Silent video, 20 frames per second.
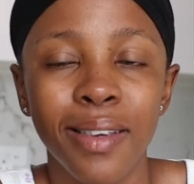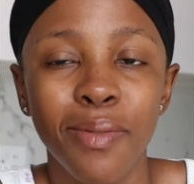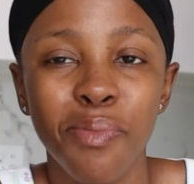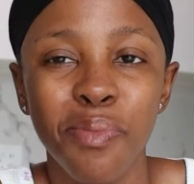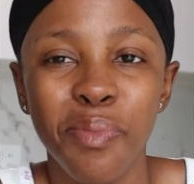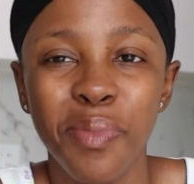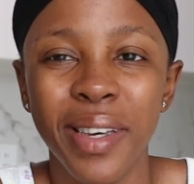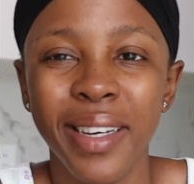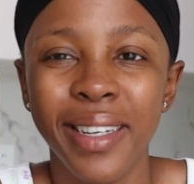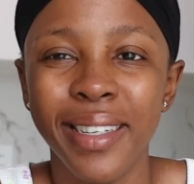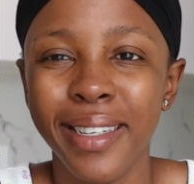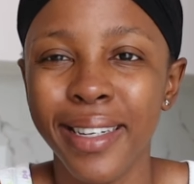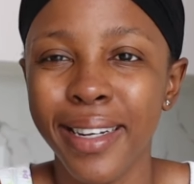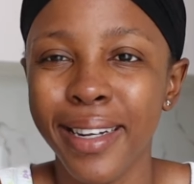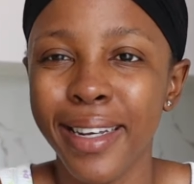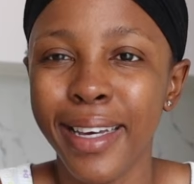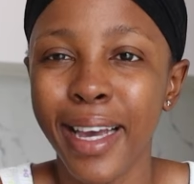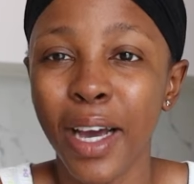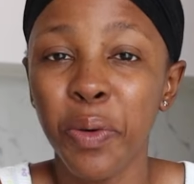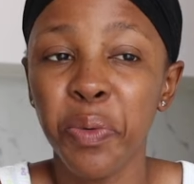
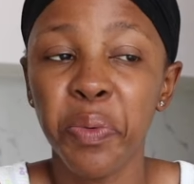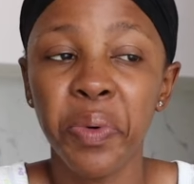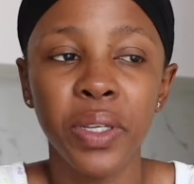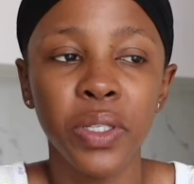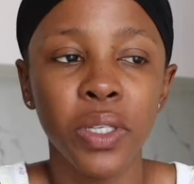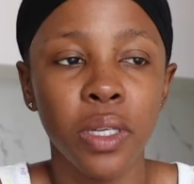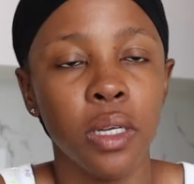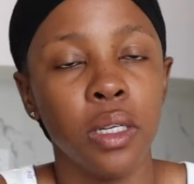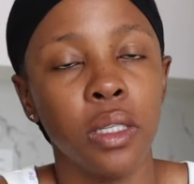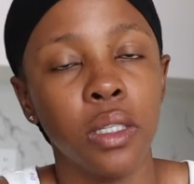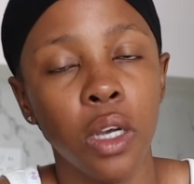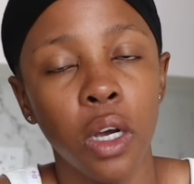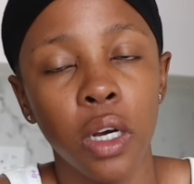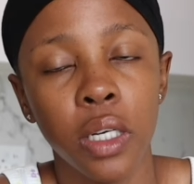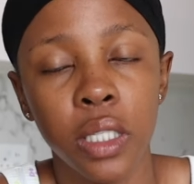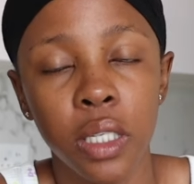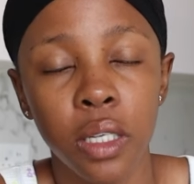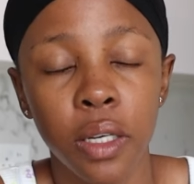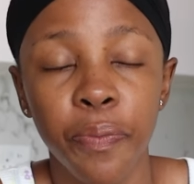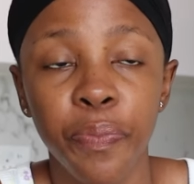Immediately I went to the
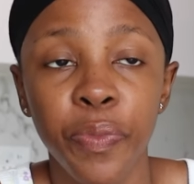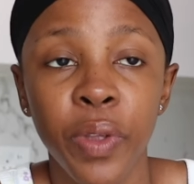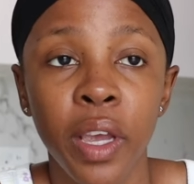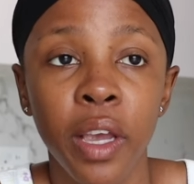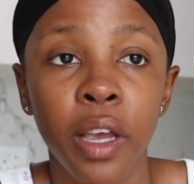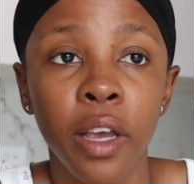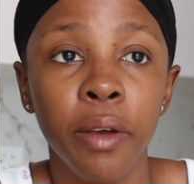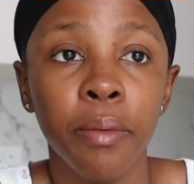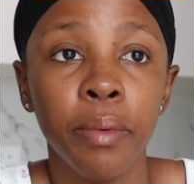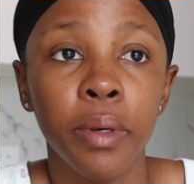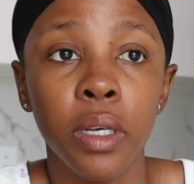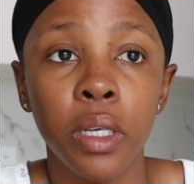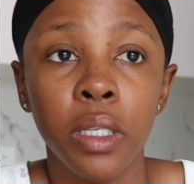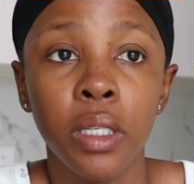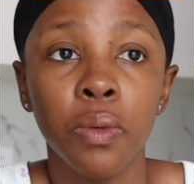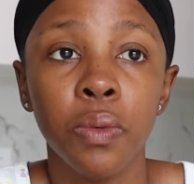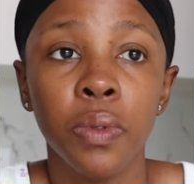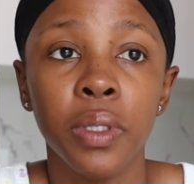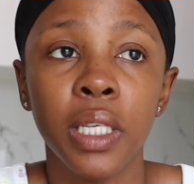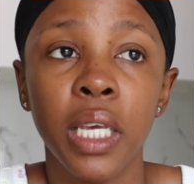doctor
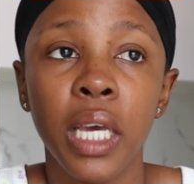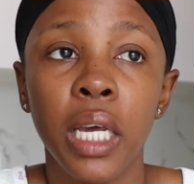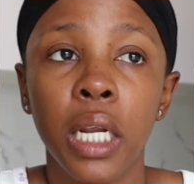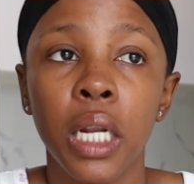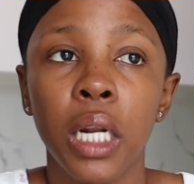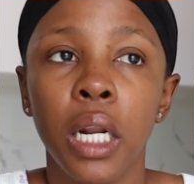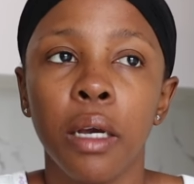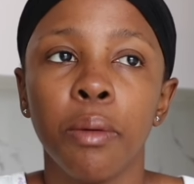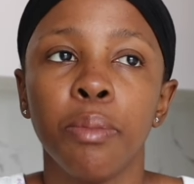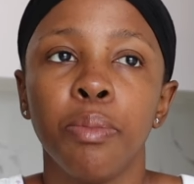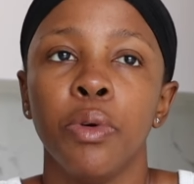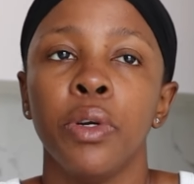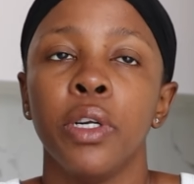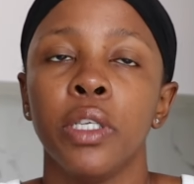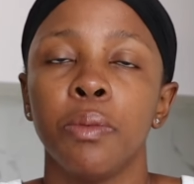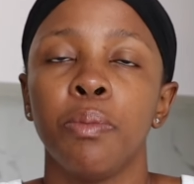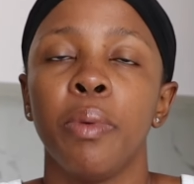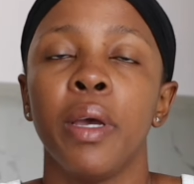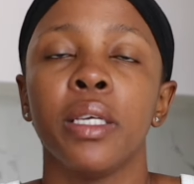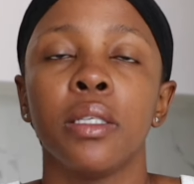because I was getting like body
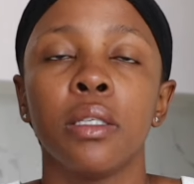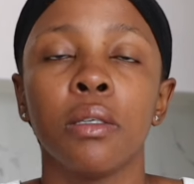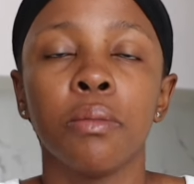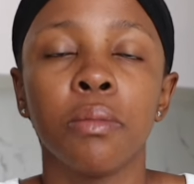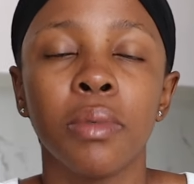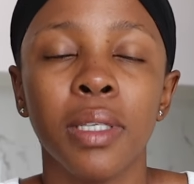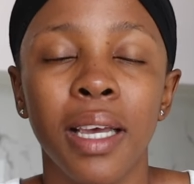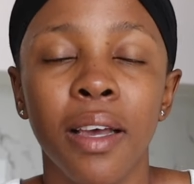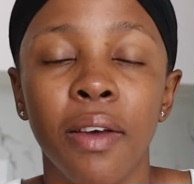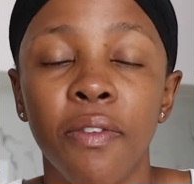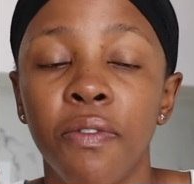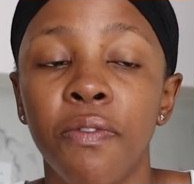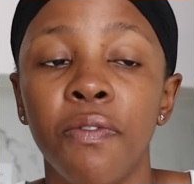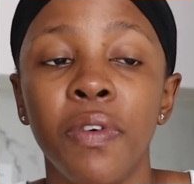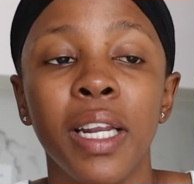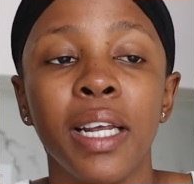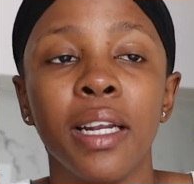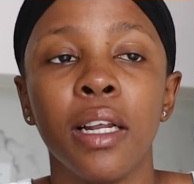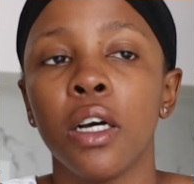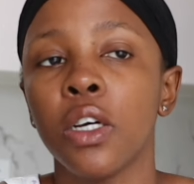spasms,
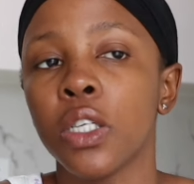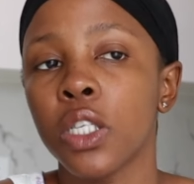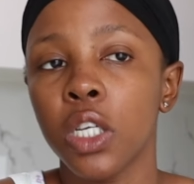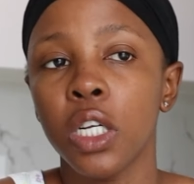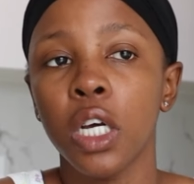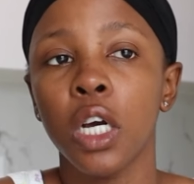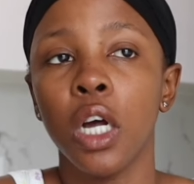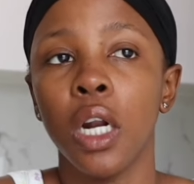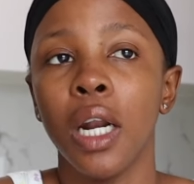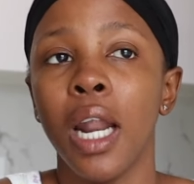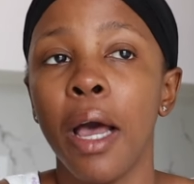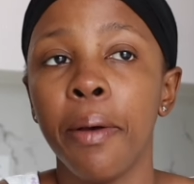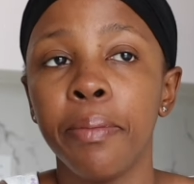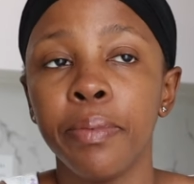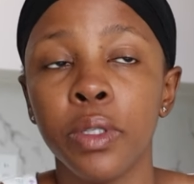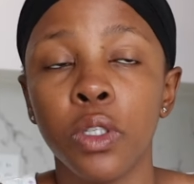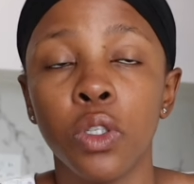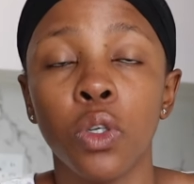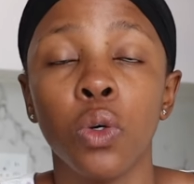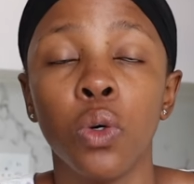feeling like I was gonna
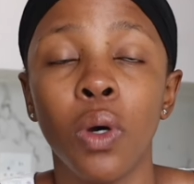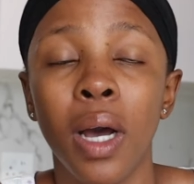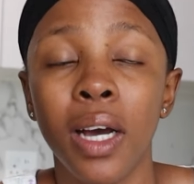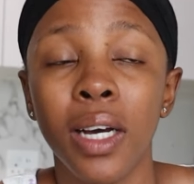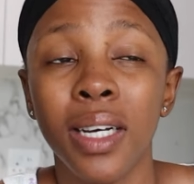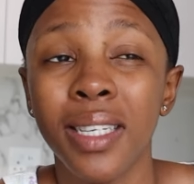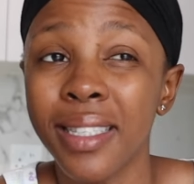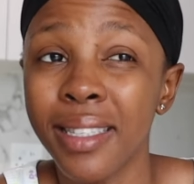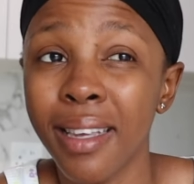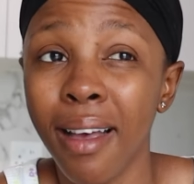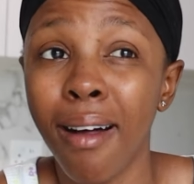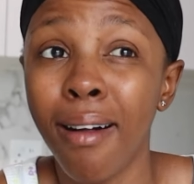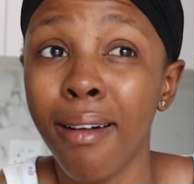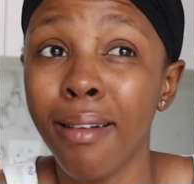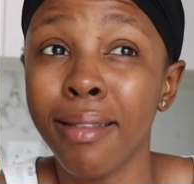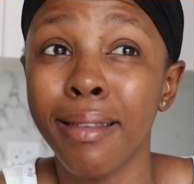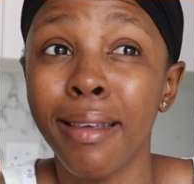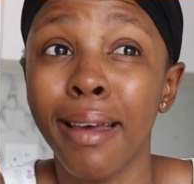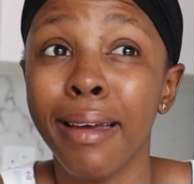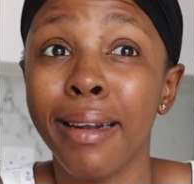collapse. So I could
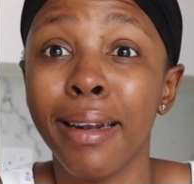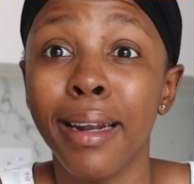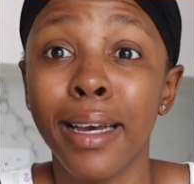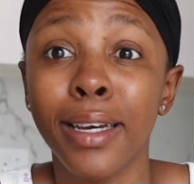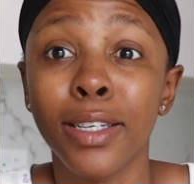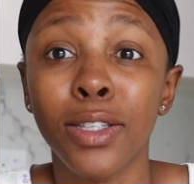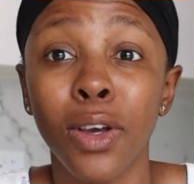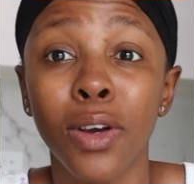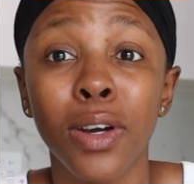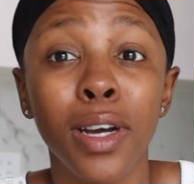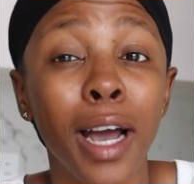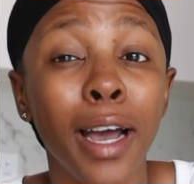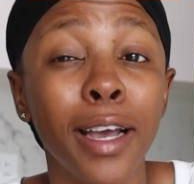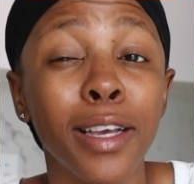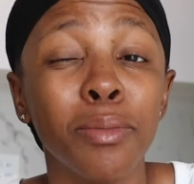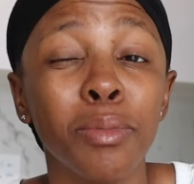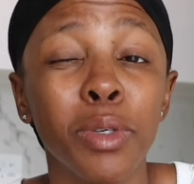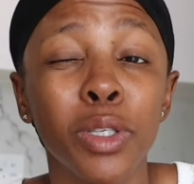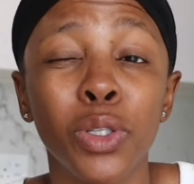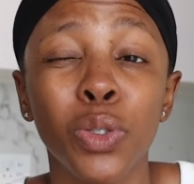tell that like, doc, I
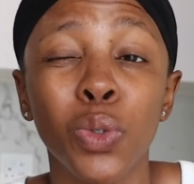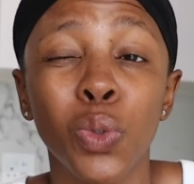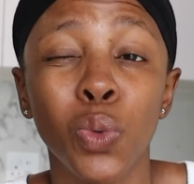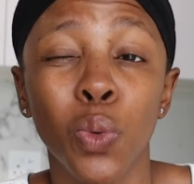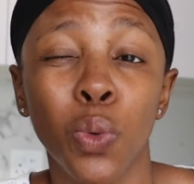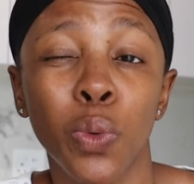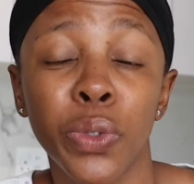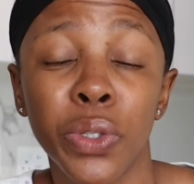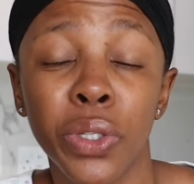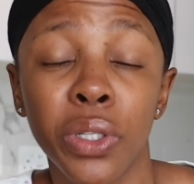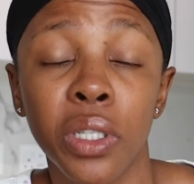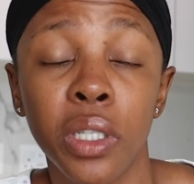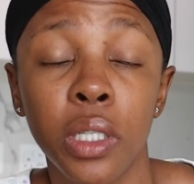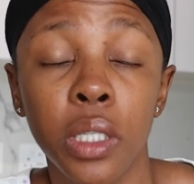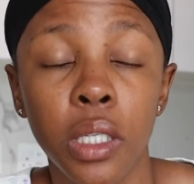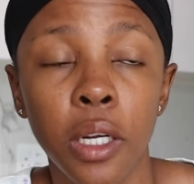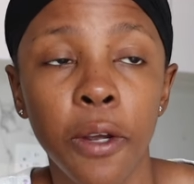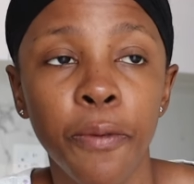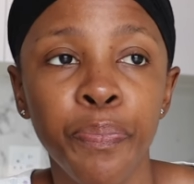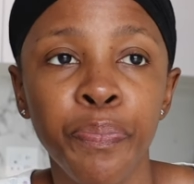am
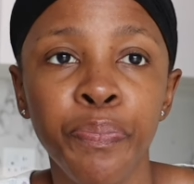exhausted.